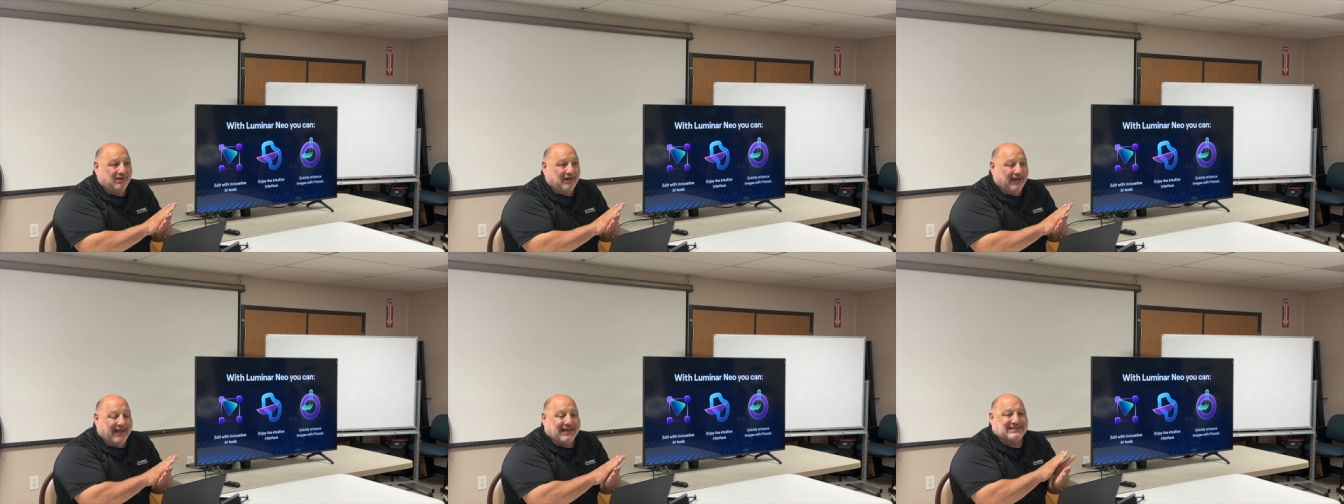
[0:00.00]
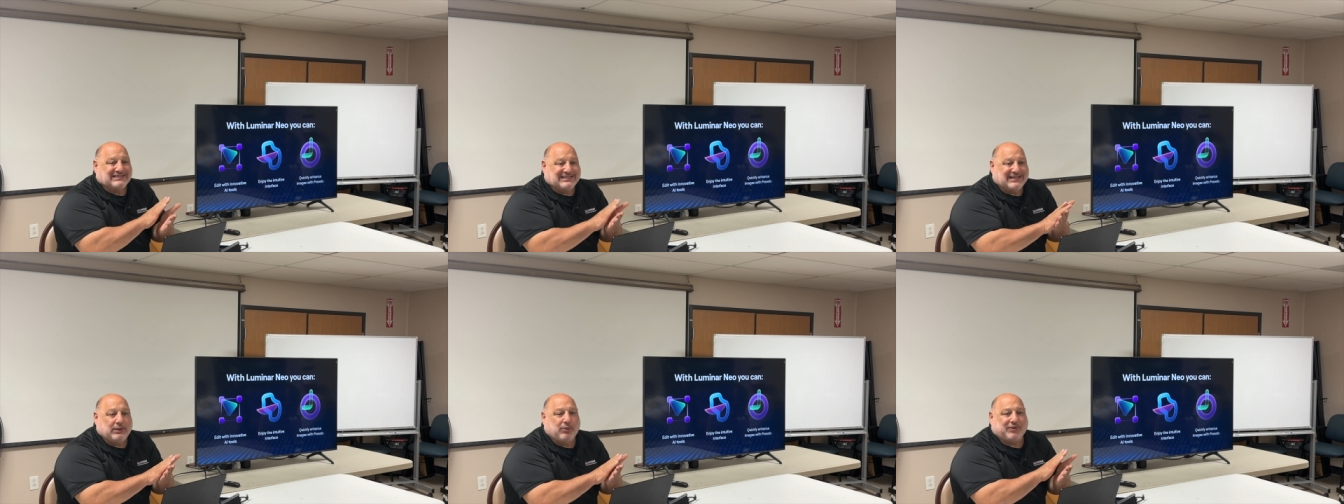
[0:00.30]
and
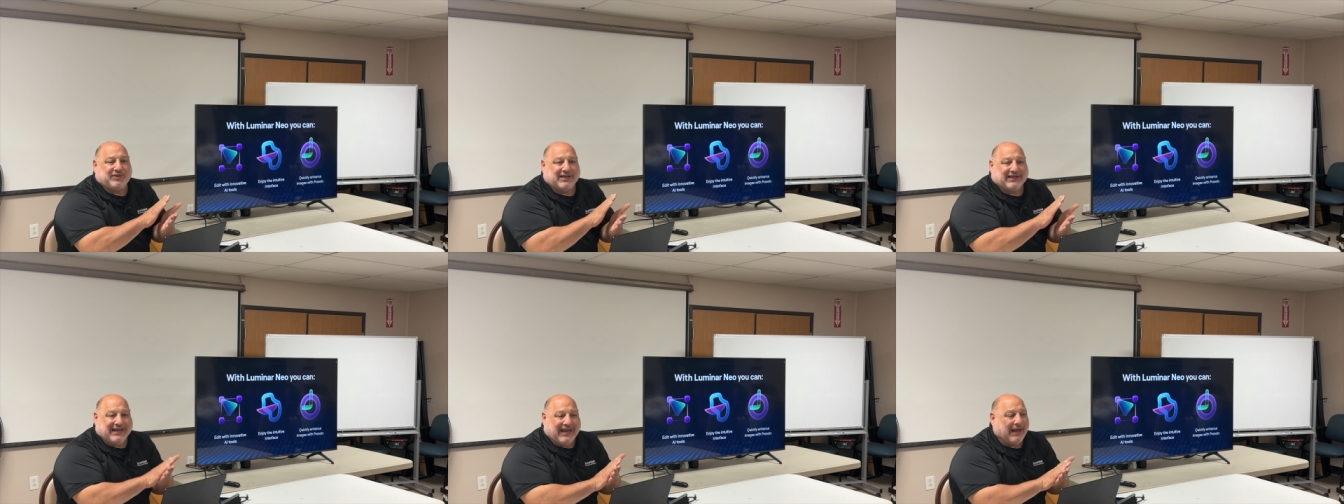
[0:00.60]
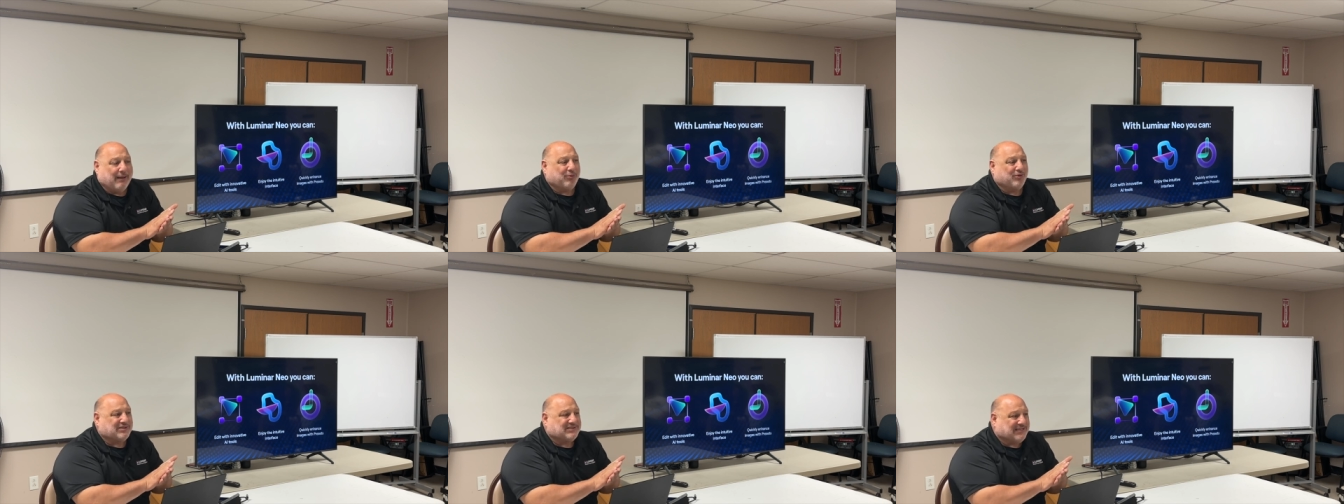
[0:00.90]
see what the
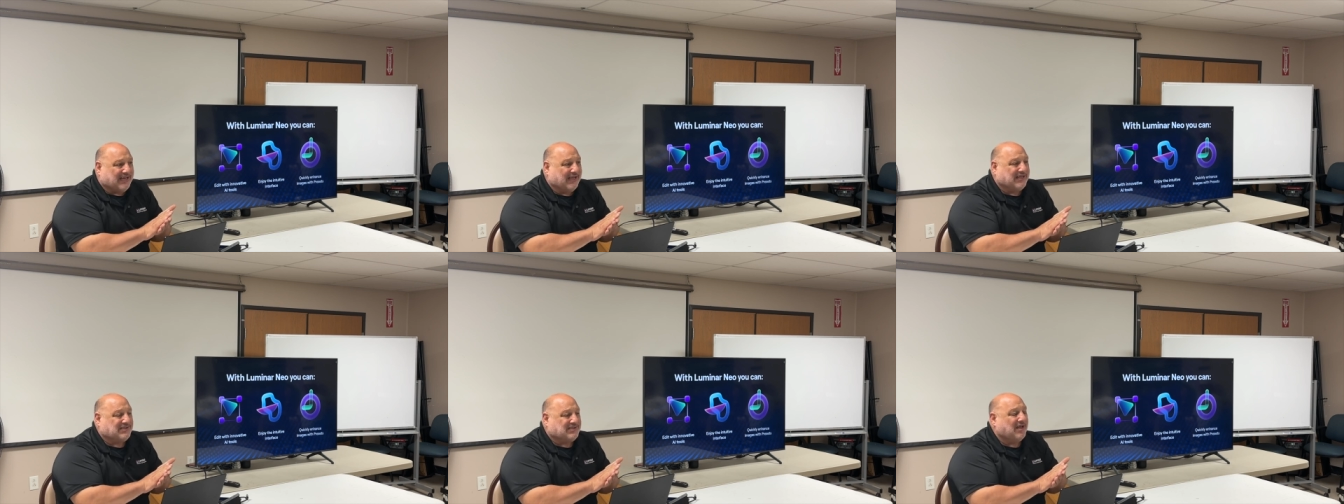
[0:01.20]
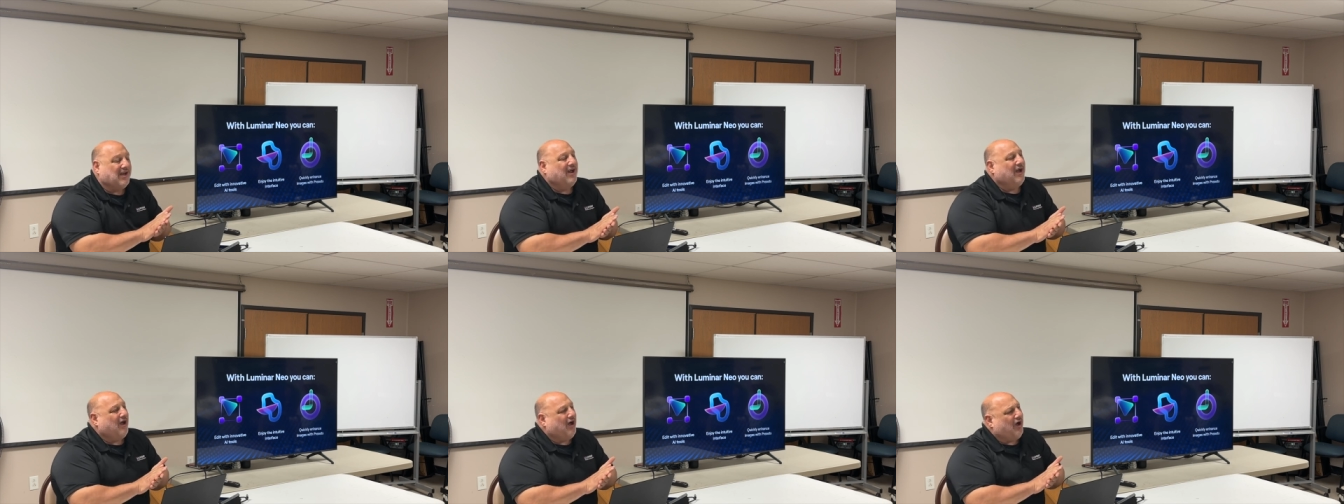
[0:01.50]
camera says.
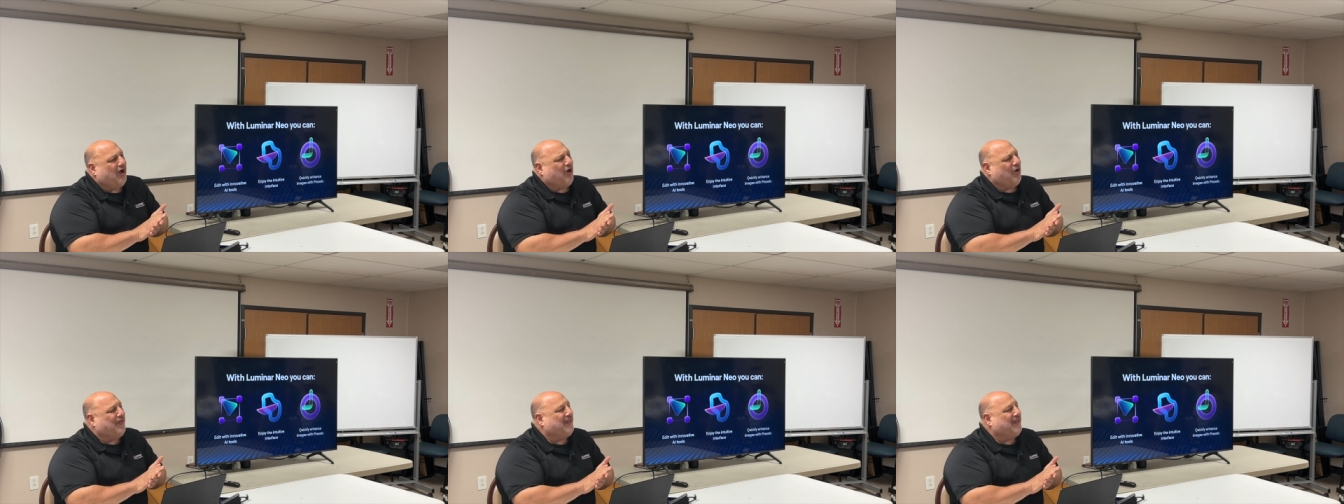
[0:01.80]
Oh,